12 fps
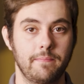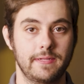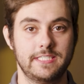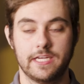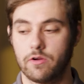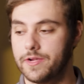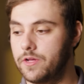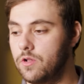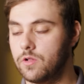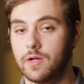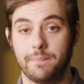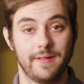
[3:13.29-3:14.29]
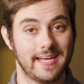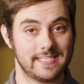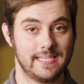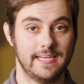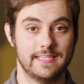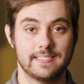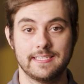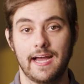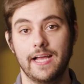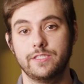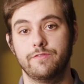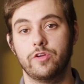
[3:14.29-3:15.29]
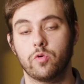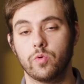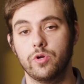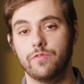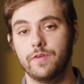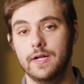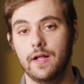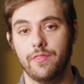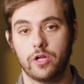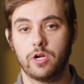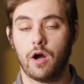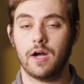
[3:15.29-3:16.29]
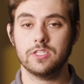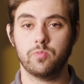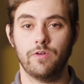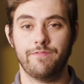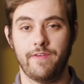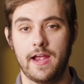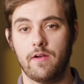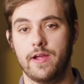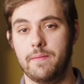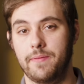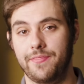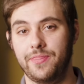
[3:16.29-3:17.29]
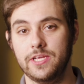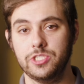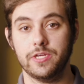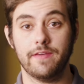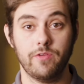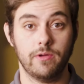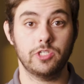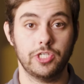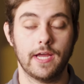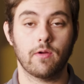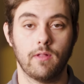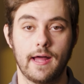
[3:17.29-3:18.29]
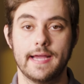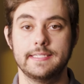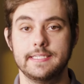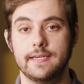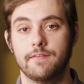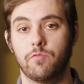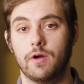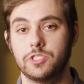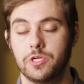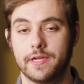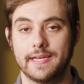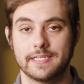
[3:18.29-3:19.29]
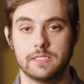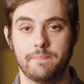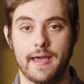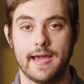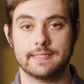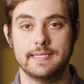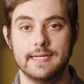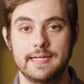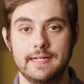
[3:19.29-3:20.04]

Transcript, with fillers: material, complexity, and size of your roof, the cost will vary, but this should give you a general idea of what you can expect.